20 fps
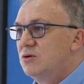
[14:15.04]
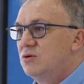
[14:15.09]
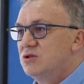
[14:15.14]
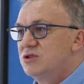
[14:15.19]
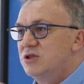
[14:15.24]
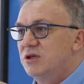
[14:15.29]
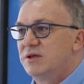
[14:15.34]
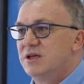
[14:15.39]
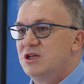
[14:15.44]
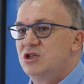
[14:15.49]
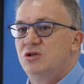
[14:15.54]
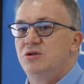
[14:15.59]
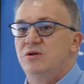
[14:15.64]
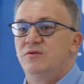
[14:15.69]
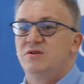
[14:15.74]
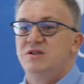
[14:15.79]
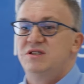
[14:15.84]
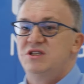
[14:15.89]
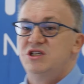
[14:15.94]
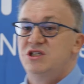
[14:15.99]
concentration
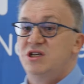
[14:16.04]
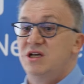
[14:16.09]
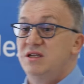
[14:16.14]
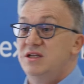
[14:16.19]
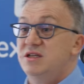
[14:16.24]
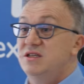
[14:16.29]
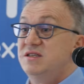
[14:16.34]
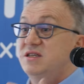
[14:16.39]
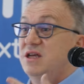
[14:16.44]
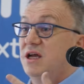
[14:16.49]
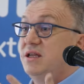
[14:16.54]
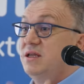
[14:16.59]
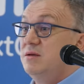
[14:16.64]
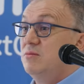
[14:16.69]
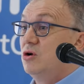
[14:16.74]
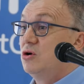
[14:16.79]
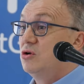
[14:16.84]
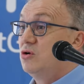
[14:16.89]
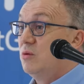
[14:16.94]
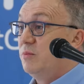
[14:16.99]
of oxygen in the
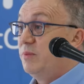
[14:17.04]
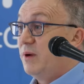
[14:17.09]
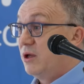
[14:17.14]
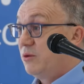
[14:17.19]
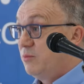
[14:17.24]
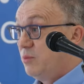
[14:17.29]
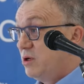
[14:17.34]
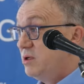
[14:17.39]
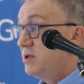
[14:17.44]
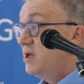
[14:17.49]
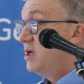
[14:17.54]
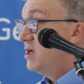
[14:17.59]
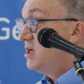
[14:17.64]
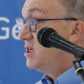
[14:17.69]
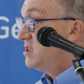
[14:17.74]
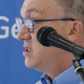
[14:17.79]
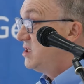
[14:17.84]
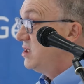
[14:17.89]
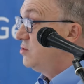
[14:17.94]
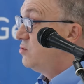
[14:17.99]
animal compartment,
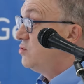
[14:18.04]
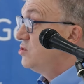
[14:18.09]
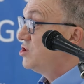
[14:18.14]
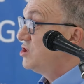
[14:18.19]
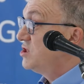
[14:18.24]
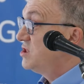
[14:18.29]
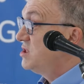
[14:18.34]
Think which